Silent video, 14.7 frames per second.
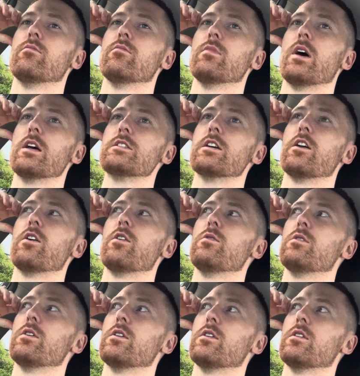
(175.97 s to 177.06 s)
as I got
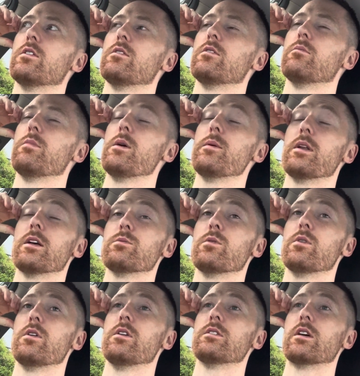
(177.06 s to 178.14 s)
older, Maybe that's
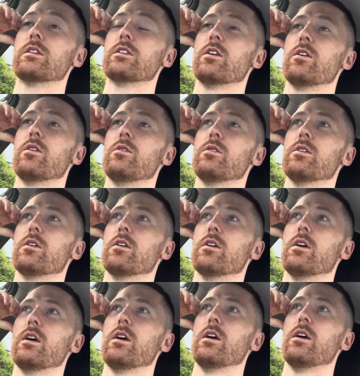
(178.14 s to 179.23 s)
what it is. As I get older,
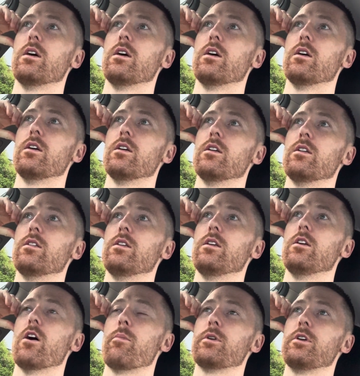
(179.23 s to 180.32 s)

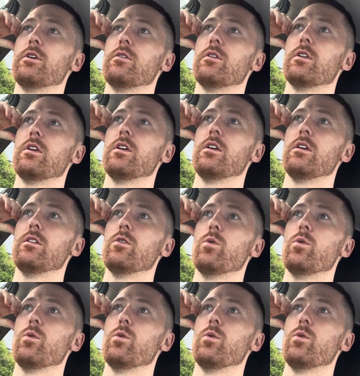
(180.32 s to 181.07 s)
the opportunity, the